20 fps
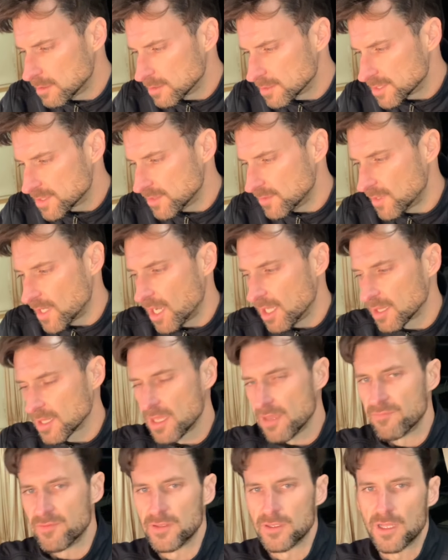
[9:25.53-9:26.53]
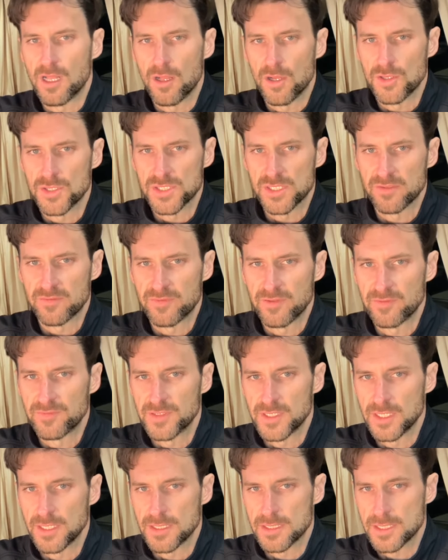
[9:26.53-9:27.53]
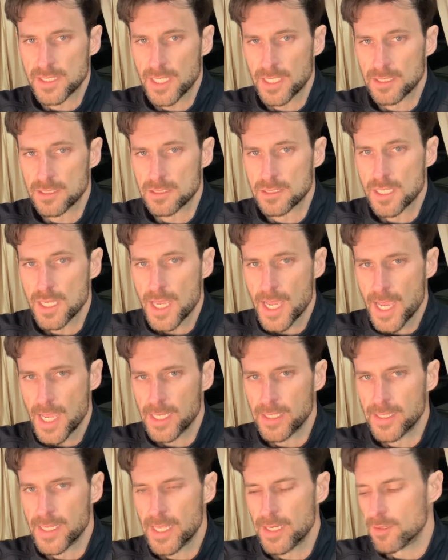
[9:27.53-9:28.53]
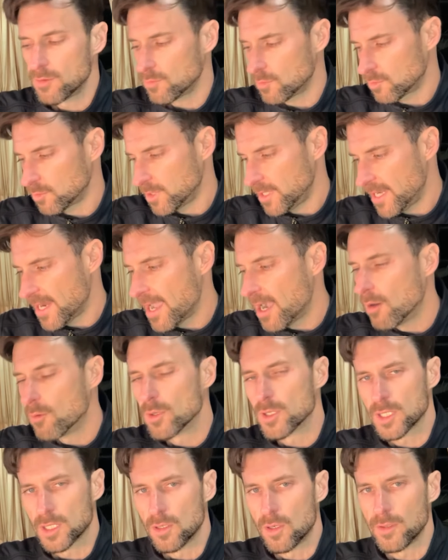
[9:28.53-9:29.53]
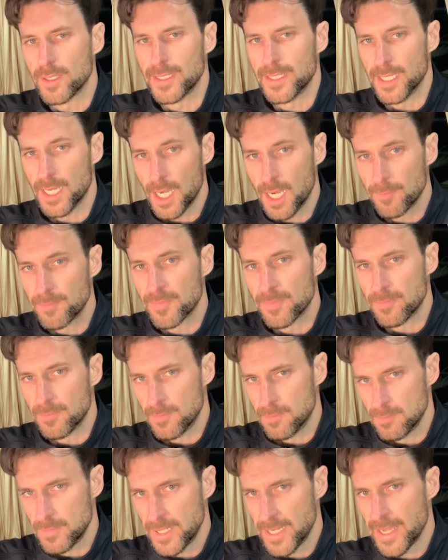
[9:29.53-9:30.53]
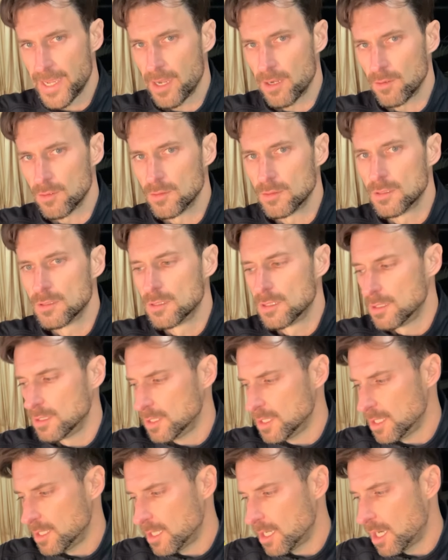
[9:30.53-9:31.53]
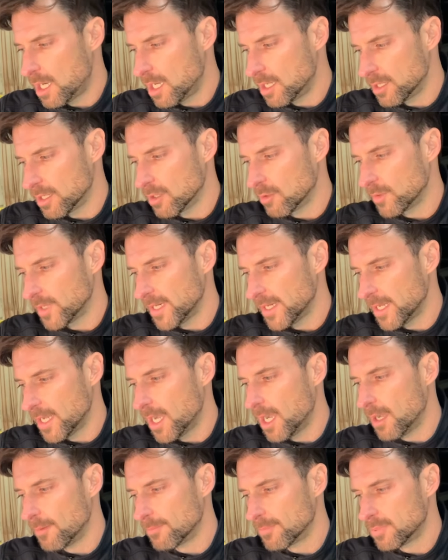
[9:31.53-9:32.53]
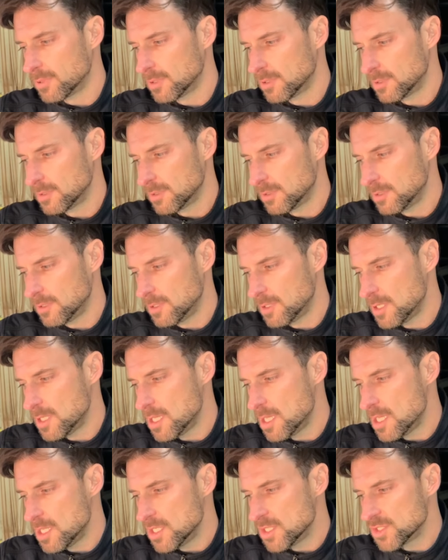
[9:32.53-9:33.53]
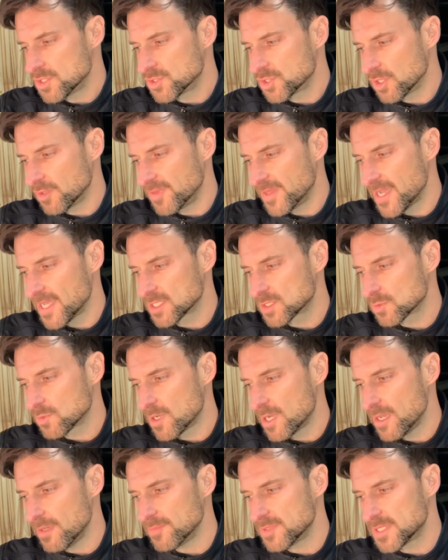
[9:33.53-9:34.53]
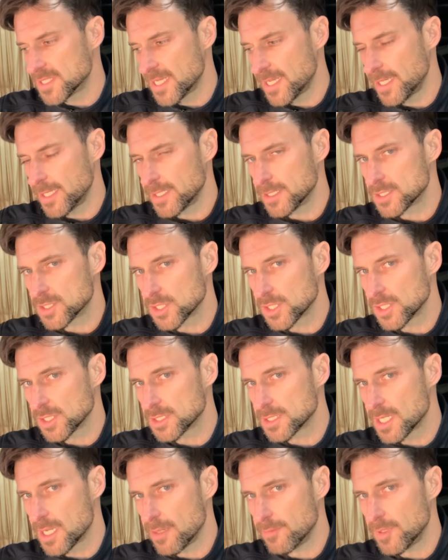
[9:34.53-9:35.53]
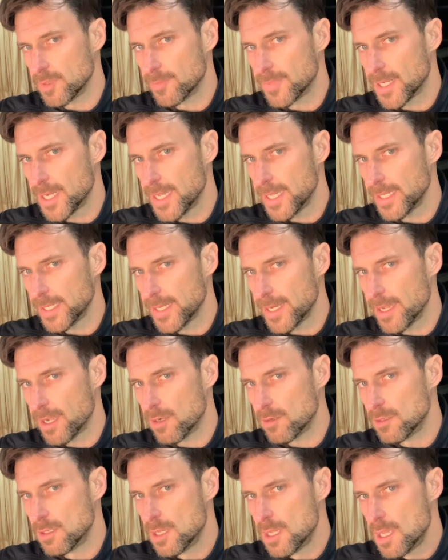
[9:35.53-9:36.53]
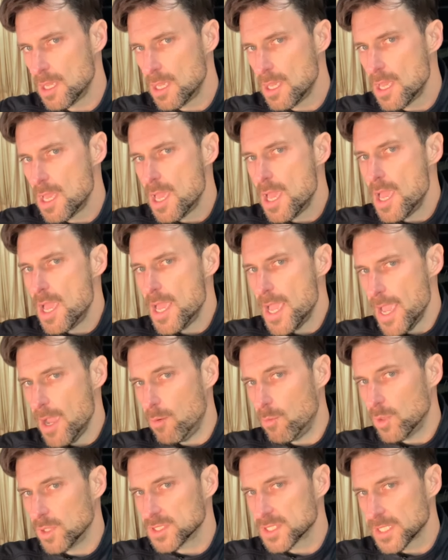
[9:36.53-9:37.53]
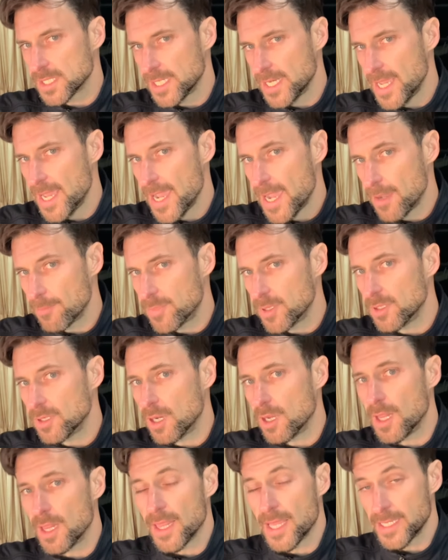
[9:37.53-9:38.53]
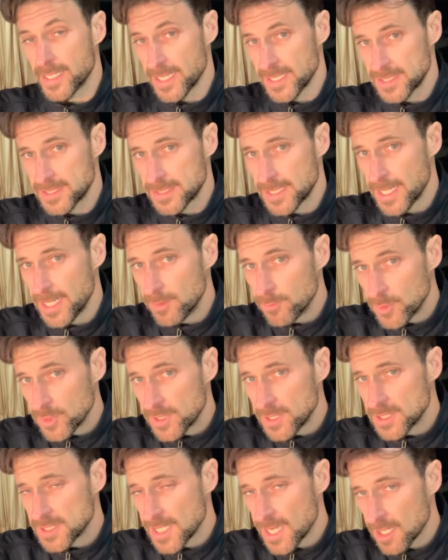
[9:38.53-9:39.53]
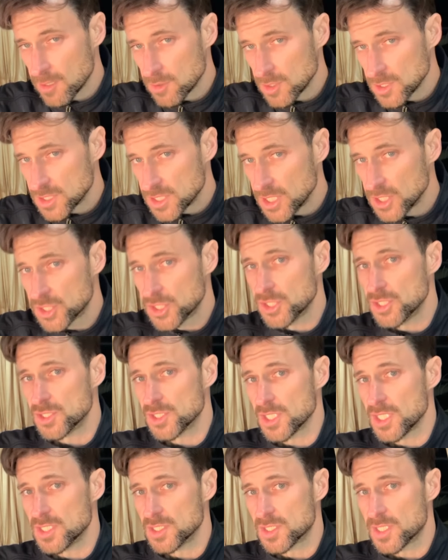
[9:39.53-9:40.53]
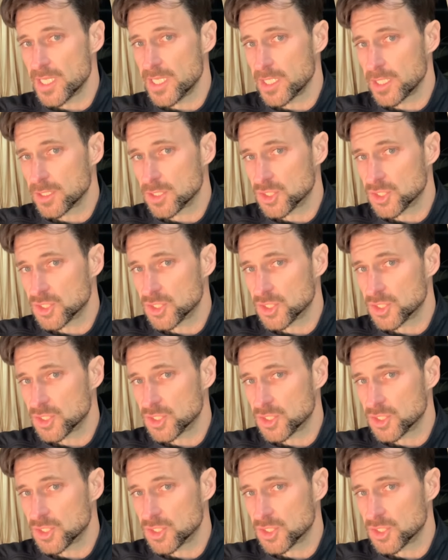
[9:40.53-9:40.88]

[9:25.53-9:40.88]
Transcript: to eleven dollars and fifteen cents. And then now we're going up now, on our way up. So that's why I'm saying it's a good time to buy it now. And what's going to happen, like I said, with these acquisitions is they,